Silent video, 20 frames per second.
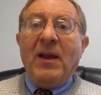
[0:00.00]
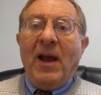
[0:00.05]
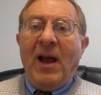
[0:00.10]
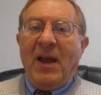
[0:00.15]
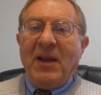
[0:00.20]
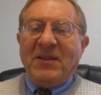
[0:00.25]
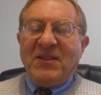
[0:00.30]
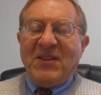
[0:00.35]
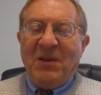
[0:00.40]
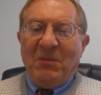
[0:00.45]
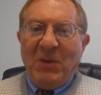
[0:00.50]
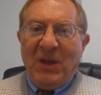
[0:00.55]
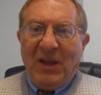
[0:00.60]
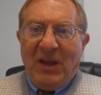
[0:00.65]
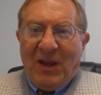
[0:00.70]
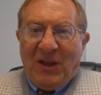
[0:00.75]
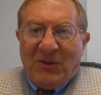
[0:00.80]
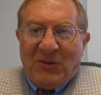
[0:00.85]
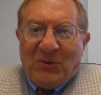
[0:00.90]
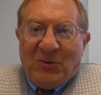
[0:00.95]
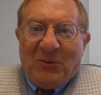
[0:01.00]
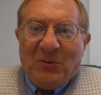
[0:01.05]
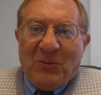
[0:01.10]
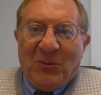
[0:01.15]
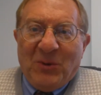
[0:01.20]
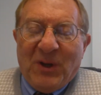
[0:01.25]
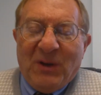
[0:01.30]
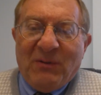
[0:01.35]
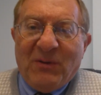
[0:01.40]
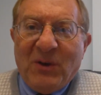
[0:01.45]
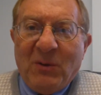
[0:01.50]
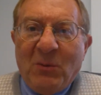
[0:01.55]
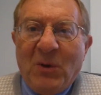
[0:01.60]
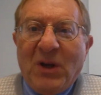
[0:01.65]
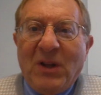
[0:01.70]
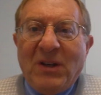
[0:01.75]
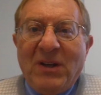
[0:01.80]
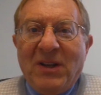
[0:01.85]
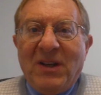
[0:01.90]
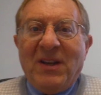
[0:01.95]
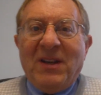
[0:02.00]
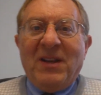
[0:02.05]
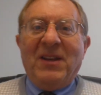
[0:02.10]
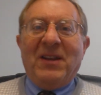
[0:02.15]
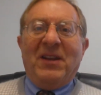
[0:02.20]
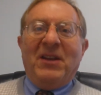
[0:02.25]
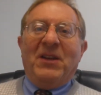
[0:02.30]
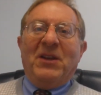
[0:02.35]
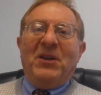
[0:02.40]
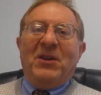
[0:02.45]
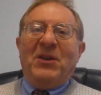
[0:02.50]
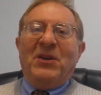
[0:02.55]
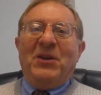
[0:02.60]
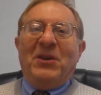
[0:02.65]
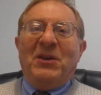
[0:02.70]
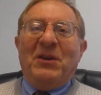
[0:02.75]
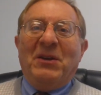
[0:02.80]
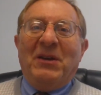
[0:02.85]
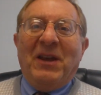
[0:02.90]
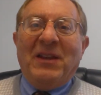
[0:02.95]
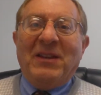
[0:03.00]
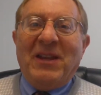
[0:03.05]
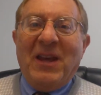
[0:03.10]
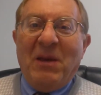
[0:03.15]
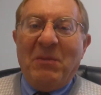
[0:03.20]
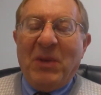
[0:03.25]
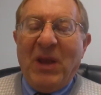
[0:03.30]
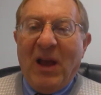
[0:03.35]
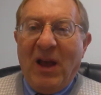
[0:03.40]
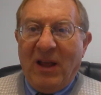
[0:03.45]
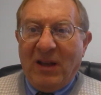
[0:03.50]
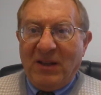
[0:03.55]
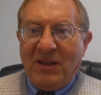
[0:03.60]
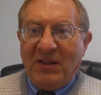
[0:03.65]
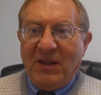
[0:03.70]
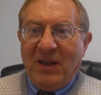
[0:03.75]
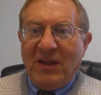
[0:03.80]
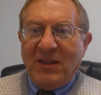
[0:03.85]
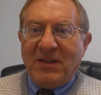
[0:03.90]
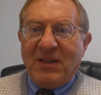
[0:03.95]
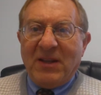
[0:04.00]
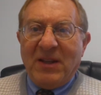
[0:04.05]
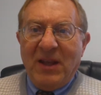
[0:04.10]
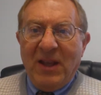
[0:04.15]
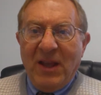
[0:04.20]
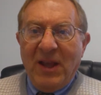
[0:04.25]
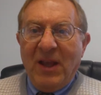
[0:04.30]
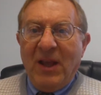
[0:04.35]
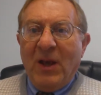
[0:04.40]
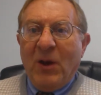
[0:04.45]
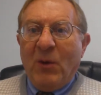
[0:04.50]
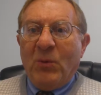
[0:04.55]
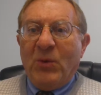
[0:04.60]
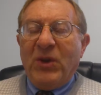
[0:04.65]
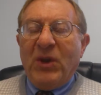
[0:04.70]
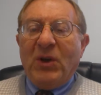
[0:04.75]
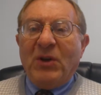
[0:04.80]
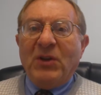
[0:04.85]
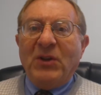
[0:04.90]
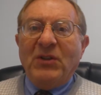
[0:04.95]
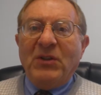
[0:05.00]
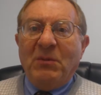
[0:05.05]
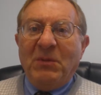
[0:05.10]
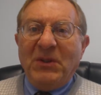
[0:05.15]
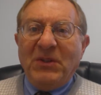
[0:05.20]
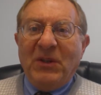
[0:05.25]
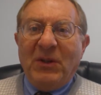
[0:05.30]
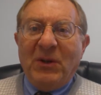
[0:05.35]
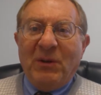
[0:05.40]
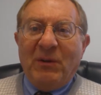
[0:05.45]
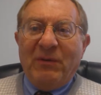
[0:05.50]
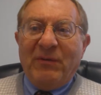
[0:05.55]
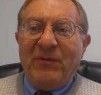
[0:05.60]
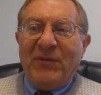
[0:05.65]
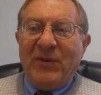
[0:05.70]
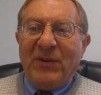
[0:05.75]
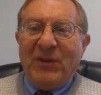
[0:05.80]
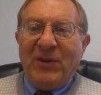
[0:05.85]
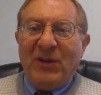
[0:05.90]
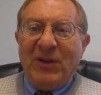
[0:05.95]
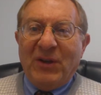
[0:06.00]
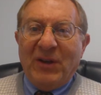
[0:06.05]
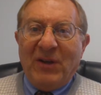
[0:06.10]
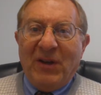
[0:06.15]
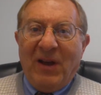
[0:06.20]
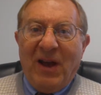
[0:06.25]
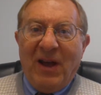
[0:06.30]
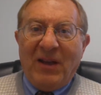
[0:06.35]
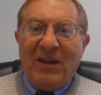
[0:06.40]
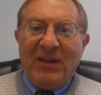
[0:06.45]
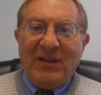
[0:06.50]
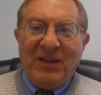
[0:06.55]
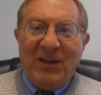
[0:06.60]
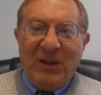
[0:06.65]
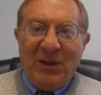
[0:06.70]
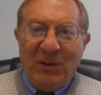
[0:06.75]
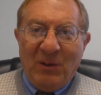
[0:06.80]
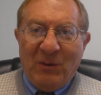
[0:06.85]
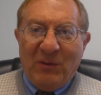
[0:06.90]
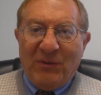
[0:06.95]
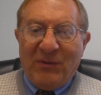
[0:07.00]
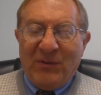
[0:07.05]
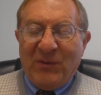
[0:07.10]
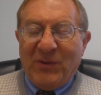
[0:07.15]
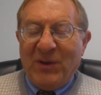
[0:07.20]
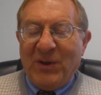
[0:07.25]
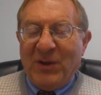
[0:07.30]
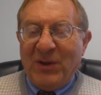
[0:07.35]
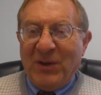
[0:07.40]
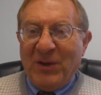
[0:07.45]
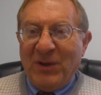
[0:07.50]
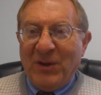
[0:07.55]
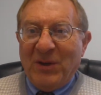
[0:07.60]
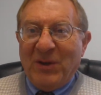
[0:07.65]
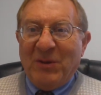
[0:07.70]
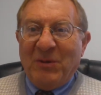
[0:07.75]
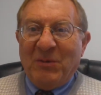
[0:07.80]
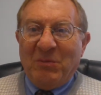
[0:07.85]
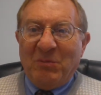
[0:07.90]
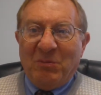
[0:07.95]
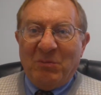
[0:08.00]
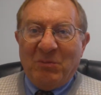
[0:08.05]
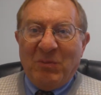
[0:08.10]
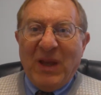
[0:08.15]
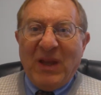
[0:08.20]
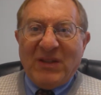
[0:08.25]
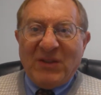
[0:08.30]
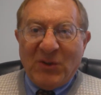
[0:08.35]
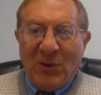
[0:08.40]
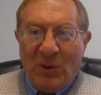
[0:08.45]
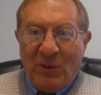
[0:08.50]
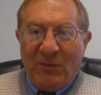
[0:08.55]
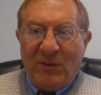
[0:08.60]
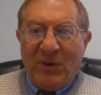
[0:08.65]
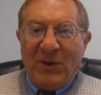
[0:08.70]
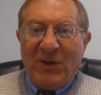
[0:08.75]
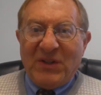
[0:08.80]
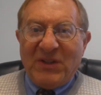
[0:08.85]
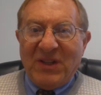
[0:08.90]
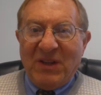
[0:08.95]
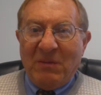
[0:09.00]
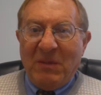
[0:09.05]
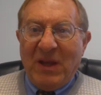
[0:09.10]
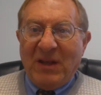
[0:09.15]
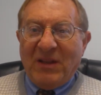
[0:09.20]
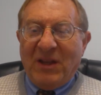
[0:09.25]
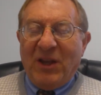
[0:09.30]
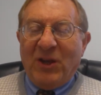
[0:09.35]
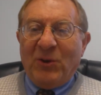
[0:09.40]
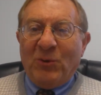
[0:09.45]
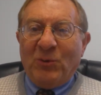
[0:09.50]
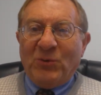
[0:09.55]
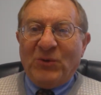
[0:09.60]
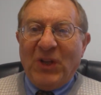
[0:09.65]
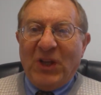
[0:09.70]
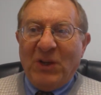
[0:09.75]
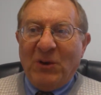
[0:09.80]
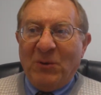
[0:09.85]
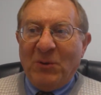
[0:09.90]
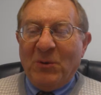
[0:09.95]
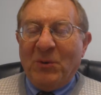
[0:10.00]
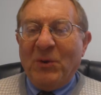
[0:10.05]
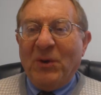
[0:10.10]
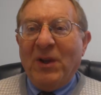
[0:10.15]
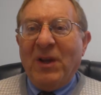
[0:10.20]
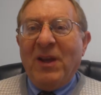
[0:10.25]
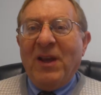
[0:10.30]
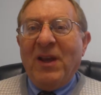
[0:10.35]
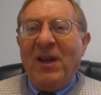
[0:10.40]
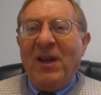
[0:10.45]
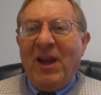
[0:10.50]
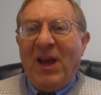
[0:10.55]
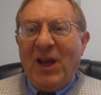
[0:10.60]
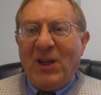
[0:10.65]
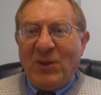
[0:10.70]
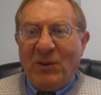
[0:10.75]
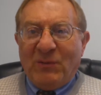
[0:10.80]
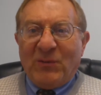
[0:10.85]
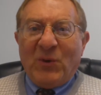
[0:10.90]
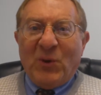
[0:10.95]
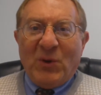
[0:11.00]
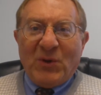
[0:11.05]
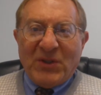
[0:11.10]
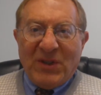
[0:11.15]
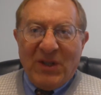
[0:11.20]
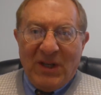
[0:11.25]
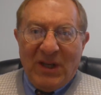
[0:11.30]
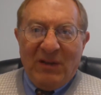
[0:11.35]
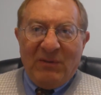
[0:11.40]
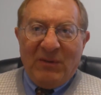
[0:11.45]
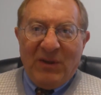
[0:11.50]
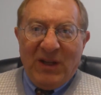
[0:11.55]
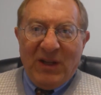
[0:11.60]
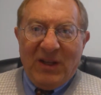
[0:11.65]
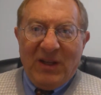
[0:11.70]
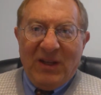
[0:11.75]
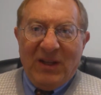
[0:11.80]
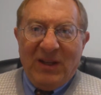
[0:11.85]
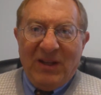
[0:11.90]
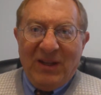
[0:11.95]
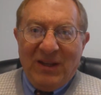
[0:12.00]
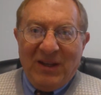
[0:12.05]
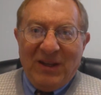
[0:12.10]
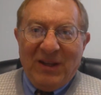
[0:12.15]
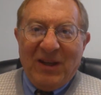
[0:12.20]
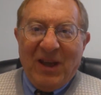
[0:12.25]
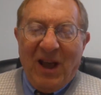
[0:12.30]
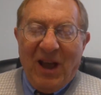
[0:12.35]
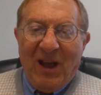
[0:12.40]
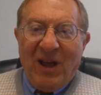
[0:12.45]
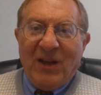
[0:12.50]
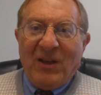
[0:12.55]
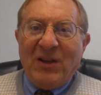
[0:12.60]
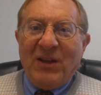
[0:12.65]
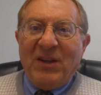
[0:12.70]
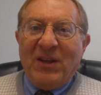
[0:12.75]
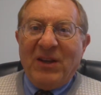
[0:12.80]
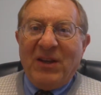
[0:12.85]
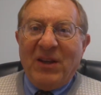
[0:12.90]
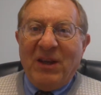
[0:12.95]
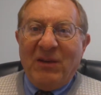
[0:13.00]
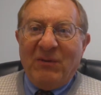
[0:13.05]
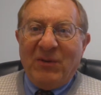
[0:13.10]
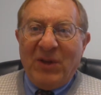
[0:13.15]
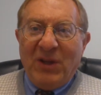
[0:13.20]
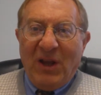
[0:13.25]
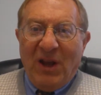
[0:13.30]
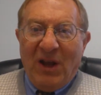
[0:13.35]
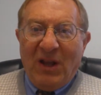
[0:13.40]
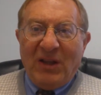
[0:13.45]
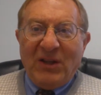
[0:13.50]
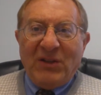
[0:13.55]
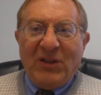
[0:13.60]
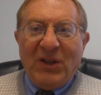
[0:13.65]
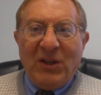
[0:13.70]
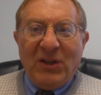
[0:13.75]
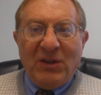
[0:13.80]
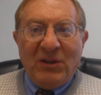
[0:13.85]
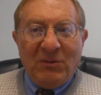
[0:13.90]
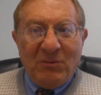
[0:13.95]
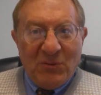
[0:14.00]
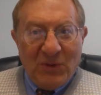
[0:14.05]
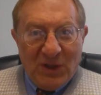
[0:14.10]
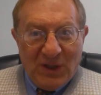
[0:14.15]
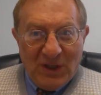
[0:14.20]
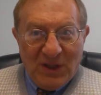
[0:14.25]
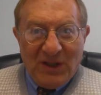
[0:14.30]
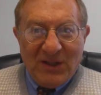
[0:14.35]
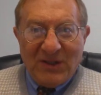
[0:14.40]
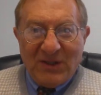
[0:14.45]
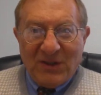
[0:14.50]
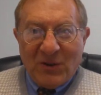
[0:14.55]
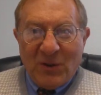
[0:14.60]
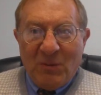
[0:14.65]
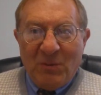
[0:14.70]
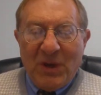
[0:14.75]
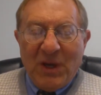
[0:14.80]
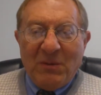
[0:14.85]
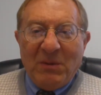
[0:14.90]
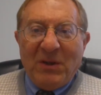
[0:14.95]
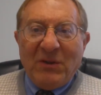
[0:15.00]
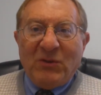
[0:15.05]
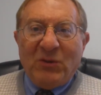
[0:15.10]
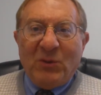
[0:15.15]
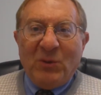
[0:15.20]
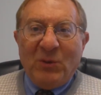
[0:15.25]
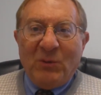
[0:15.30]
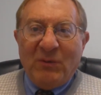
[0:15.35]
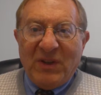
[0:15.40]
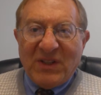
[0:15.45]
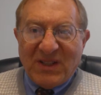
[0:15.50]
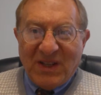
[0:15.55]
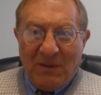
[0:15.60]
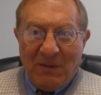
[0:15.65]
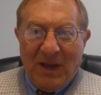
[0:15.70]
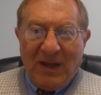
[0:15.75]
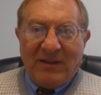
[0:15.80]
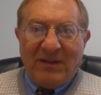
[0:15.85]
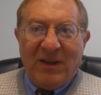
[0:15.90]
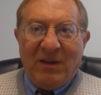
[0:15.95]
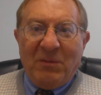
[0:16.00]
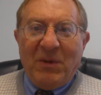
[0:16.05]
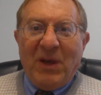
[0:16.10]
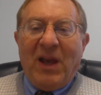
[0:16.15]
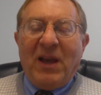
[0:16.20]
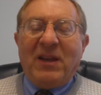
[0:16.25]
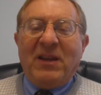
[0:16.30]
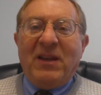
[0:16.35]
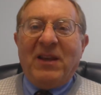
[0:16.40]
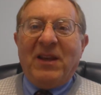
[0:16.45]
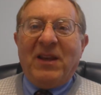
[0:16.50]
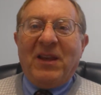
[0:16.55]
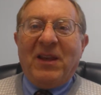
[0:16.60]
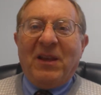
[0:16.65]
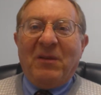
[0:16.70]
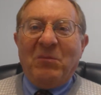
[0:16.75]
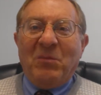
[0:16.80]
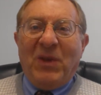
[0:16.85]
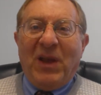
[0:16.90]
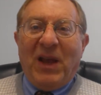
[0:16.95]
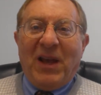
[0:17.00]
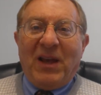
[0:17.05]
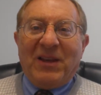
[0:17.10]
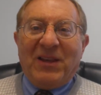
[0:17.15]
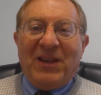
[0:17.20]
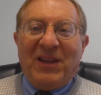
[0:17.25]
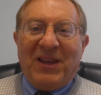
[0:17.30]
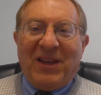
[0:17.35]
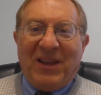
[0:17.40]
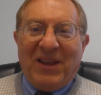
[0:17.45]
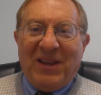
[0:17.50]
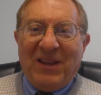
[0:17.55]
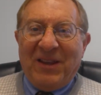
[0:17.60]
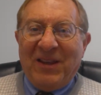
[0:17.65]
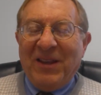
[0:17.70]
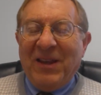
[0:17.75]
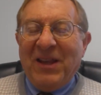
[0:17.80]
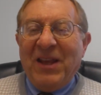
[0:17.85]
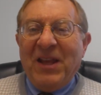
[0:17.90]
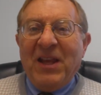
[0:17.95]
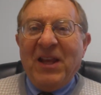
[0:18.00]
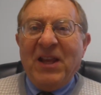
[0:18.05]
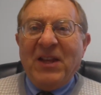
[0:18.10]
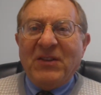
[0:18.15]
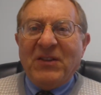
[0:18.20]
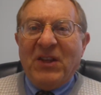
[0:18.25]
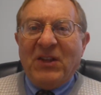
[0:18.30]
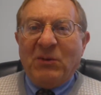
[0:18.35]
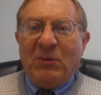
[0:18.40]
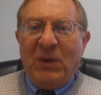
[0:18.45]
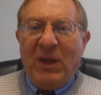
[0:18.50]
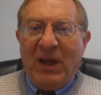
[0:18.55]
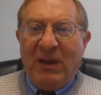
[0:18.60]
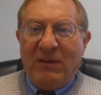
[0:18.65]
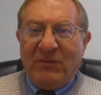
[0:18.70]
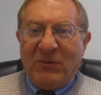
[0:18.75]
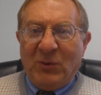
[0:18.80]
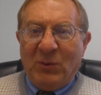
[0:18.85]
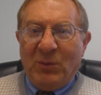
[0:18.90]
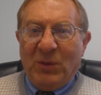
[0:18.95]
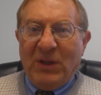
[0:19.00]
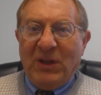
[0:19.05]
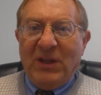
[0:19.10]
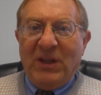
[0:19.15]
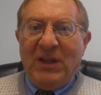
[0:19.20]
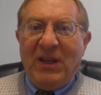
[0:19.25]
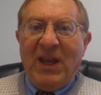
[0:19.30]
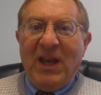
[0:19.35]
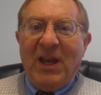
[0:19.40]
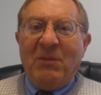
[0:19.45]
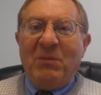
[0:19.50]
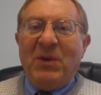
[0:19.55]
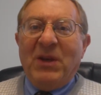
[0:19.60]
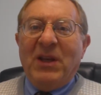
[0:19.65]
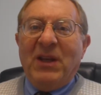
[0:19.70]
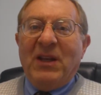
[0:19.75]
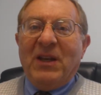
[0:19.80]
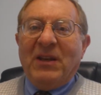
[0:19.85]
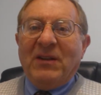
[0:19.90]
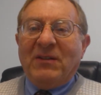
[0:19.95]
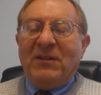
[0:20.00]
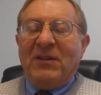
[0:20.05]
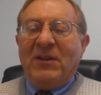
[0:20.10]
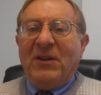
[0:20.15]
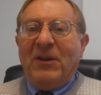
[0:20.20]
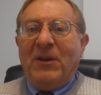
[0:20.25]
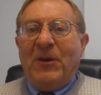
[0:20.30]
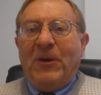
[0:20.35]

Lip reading: Hag Sameach to everyone and happy holidays. We are in the middle of the holiday of Passover, Zeman Hirutenu, and of course in every Hag, every holiday, there is commandment to V'samachta b'Haggecha, that we have to be happy in it.